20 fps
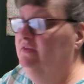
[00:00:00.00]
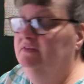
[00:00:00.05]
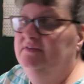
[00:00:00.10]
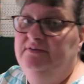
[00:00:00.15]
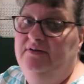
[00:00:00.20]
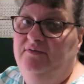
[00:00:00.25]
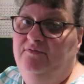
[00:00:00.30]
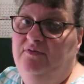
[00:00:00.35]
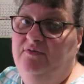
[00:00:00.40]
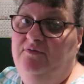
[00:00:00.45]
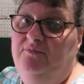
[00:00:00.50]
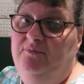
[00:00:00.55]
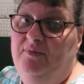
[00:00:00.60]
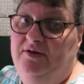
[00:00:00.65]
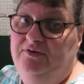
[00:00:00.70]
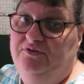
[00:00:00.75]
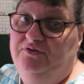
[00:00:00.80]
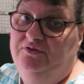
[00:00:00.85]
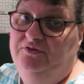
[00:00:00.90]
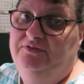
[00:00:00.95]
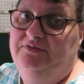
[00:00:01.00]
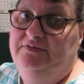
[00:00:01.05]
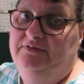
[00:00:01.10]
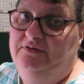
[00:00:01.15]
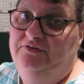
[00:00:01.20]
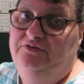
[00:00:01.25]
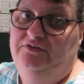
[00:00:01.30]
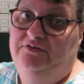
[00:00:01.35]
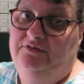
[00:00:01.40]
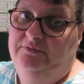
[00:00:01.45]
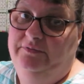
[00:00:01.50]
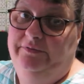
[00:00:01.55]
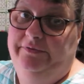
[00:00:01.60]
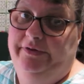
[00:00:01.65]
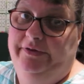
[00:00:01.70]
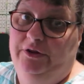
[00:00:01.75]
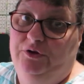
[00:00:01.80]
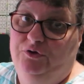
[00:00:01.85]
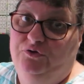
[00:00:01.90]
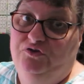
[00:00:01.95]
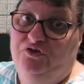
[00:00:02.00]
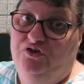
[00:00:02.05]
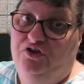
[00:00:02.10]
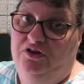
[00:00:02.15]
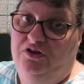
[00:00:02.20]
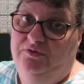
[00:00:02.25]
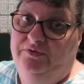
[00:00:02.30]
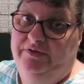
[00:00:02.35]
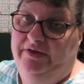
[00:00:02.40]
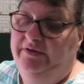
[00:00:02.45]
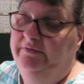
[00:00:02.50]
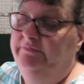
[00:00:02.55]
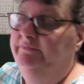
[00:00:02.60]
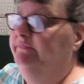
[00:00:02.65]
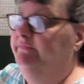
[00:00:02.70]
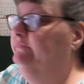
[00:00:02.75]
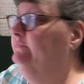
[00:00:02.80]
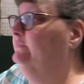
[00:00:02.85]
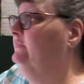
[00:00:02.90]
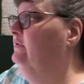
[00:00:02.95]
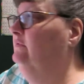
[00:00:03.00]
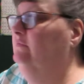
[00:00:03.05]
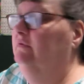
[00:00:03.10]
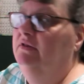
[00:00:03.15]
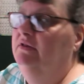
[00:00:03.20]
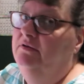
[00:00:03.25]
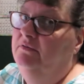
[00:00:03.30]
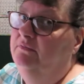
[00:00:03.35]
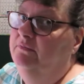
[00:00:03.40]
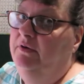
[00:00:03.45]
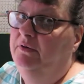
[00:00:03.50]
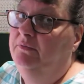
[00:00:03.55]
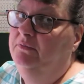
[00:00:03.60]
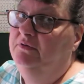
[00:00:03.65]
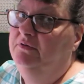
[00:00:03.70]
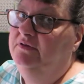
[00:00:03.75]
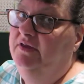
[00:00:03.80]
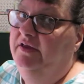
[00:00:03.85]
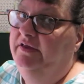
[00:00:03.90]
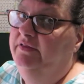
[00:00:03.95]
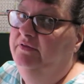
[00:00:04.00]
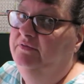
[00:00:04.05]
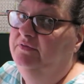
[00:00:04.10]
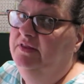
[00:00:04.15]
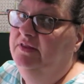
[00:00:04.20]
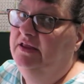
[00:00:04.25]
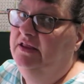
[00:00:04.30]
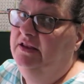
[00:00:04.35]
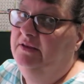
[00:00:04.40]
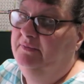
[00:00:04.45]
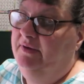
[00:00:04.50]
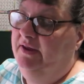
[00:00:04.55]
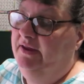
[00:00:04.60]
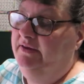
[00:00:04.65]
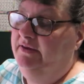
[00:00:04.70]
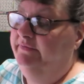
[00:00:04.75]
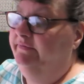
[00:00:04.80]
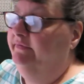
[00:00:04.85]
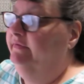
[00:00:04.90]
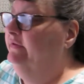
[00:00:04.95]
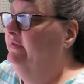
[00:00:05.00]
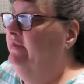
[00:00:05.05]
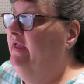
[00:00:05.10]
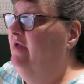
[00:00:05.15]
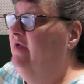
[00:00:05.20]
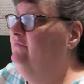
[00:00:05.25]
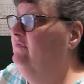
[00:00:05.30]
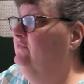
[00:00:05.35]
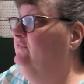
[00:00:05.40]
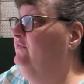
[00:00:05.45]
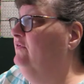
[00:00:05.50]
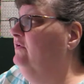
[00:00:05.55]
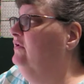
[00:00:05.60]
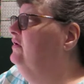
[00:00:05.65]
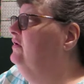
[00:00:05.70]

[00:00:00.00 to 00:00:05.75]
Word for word: conservative measures such as wearing looser clothing. I don't wear real tight clothing anyway. Haven't for a